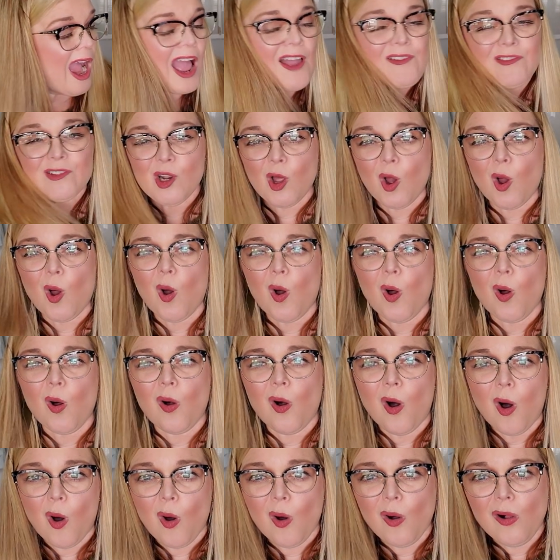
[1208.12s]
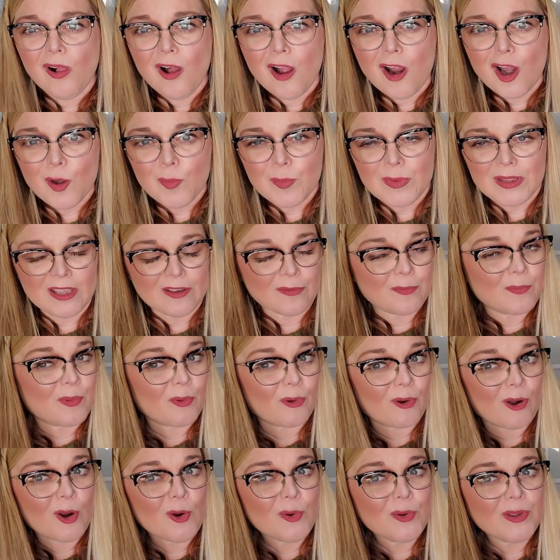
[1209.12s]
I have an whole, whole army of
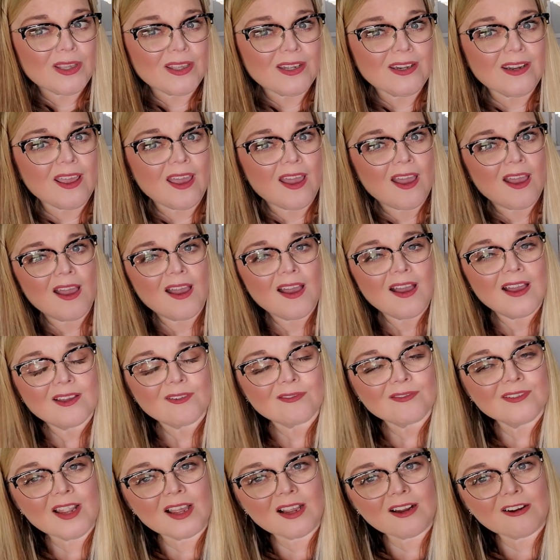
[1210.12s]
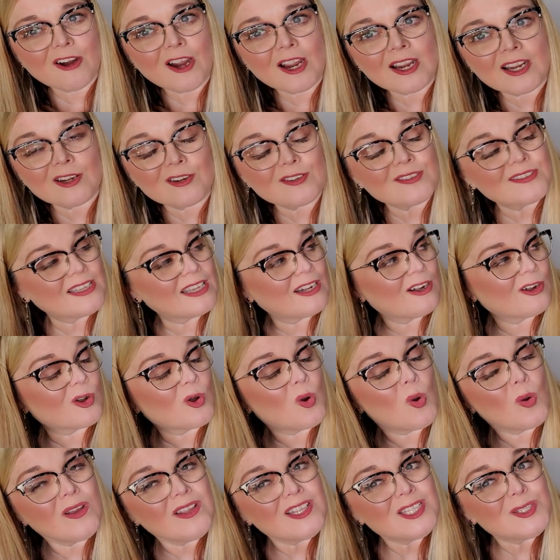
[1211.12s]
broken nutcrackers that are
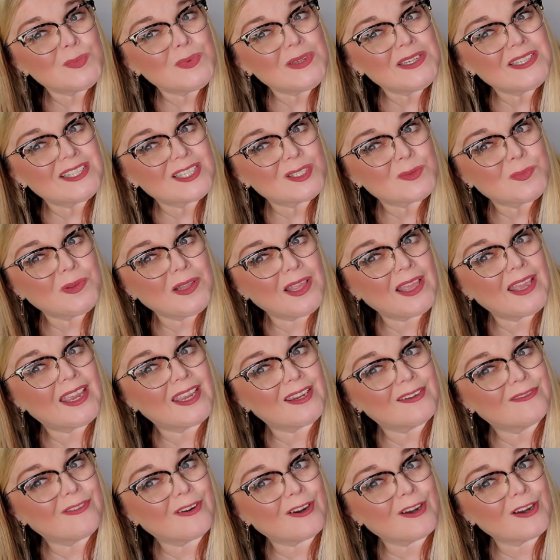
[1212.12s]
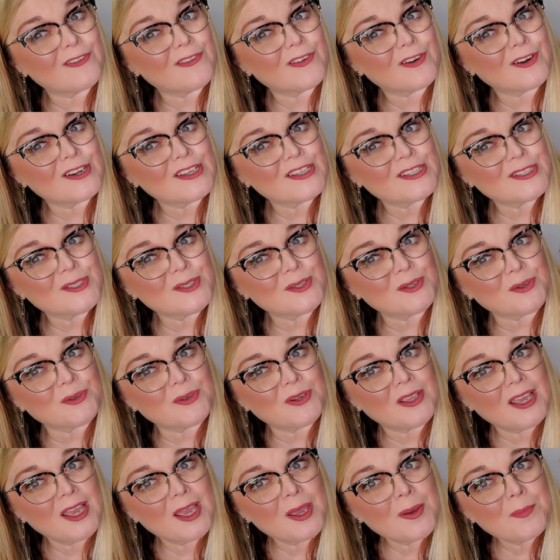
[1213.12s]
going to be displayed very, very
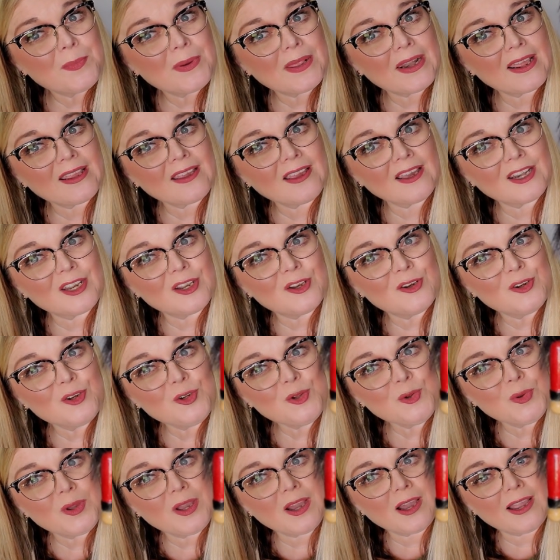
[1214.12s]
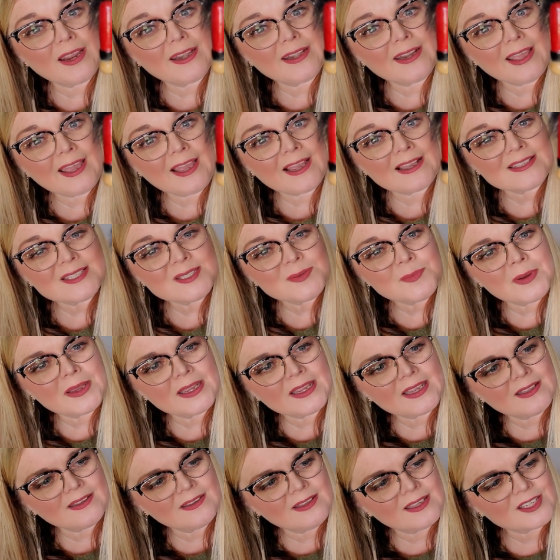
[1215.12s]
soon. But I got a new guy to add to my
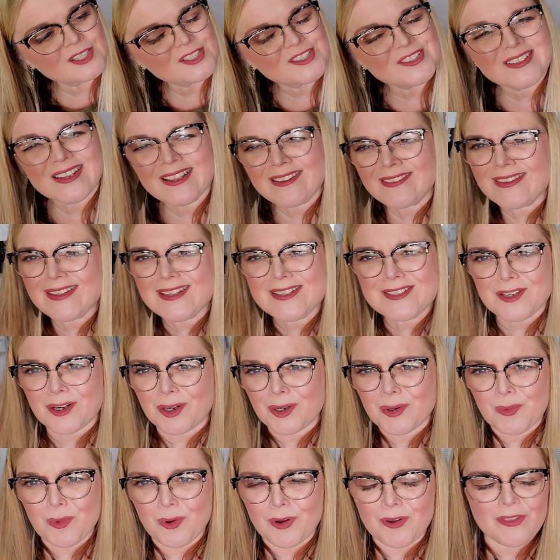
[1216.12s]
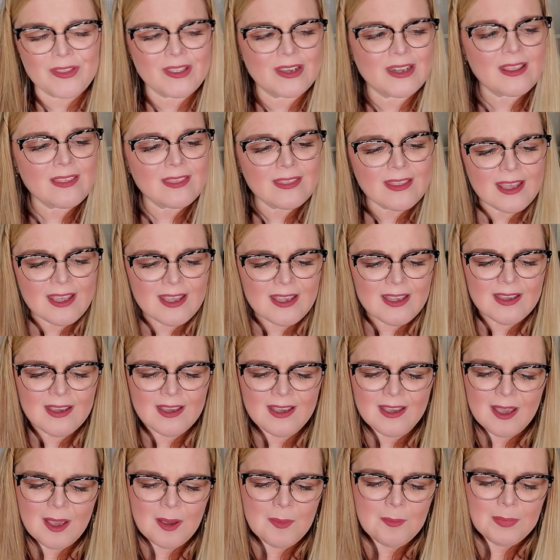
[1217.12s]
collection. Now, these aren't worth anything,
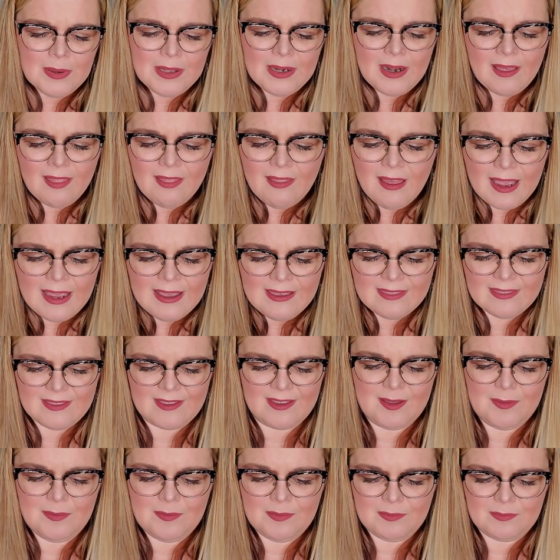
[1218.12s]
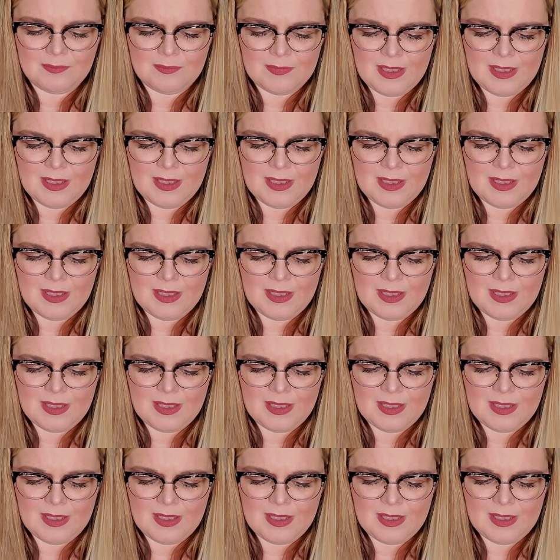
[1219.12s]
but I like them.